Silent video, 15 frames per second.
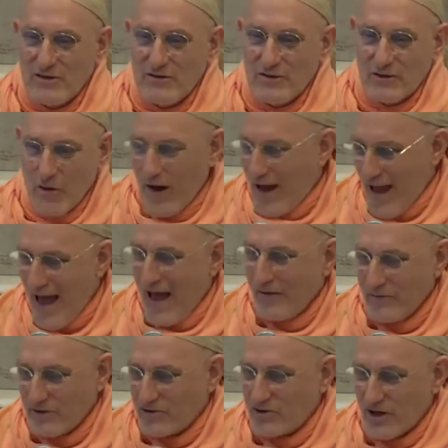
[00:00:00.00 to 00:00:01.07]
situation
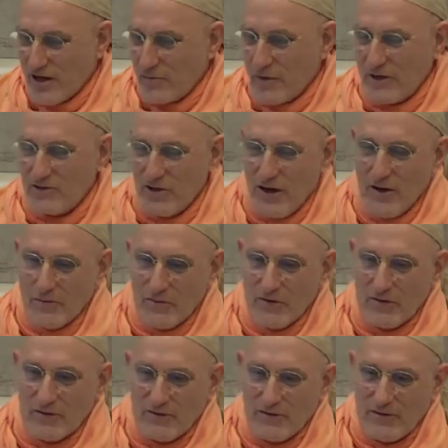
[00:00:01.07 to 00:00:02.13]
different. No, I have to
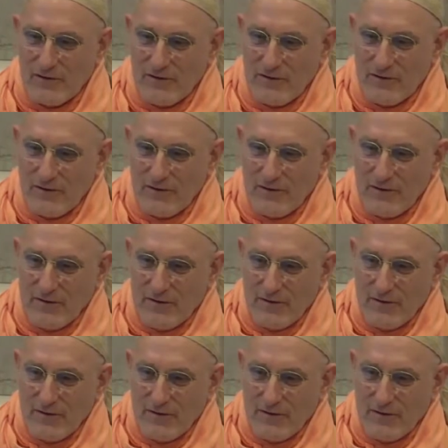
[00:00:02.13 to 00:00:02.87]
chant my japa.